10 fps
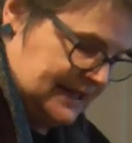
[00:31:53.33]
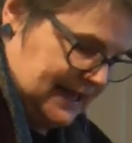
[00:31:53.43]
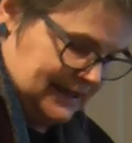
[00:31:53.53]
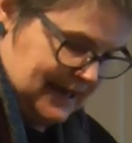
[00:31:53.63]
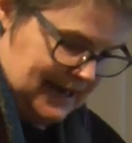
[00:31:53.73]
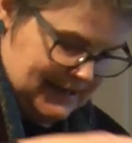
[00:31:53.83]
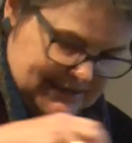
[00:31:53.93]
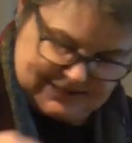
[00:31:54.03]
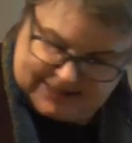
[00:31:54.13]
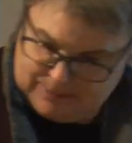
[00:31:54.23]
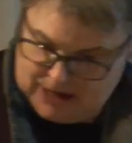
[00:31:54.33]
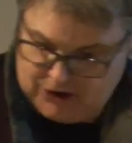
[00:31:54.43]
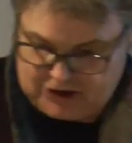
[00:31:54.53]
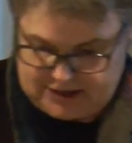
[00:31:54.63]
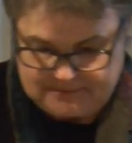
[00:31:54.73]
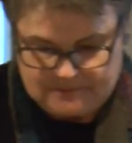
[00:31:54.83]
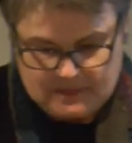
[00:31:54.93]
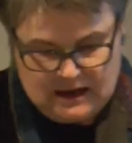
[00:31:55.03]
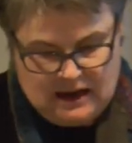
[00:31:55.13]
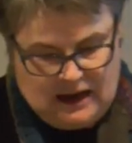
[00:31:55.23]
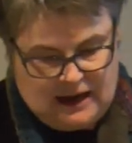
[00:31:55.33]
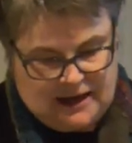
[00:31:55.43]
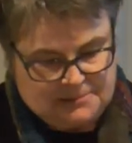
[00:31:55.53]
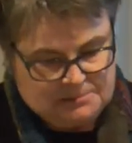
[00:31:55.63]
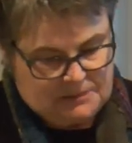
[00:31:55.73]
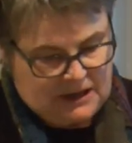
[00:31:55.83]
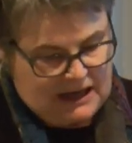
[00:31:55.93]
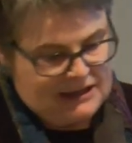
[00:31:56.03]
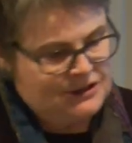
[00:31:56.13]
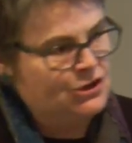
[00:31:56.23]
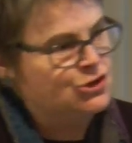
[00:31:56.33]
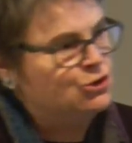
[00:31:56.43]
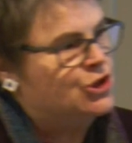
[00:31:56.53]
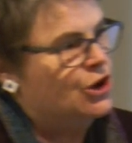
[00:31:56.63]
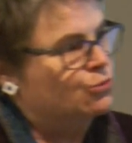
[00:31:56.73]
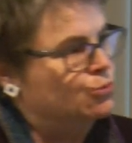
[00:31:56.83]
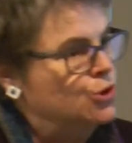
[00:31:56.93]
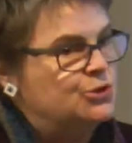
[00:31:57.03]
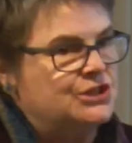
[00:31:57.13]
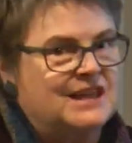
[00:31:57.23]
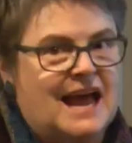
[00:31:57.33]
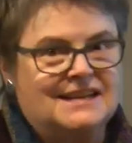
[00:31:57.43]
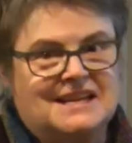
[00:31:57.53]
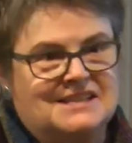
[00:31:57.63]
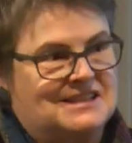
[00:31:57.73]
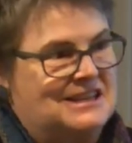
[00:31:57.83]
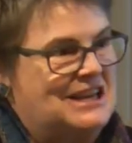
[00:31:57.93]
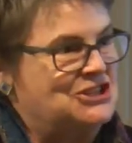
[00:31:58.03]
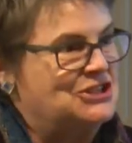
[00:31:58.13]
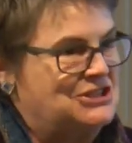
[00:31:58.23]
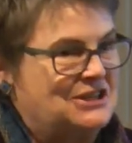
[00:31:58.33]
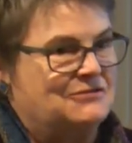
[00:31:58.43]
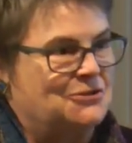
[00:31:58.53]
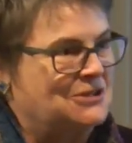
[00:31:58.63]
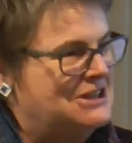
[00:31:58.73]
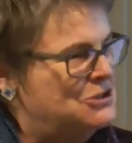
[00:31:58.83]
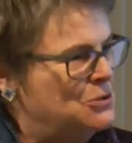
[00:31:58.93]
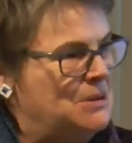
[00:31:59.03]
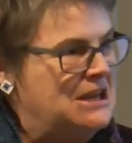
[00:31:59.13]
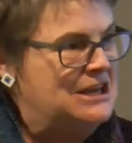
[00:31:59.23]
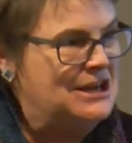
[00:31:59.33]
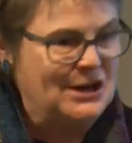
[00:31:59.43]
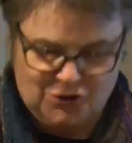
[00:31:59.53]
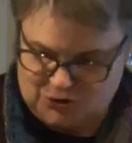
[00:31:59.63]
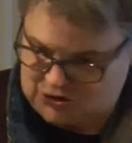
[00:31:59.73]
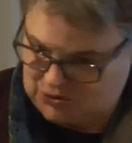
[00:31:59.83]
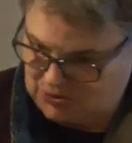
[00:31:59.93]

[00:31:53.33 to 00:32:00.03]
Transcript: to get land and to marry, um, their, their route to that destination differed. And it took me years to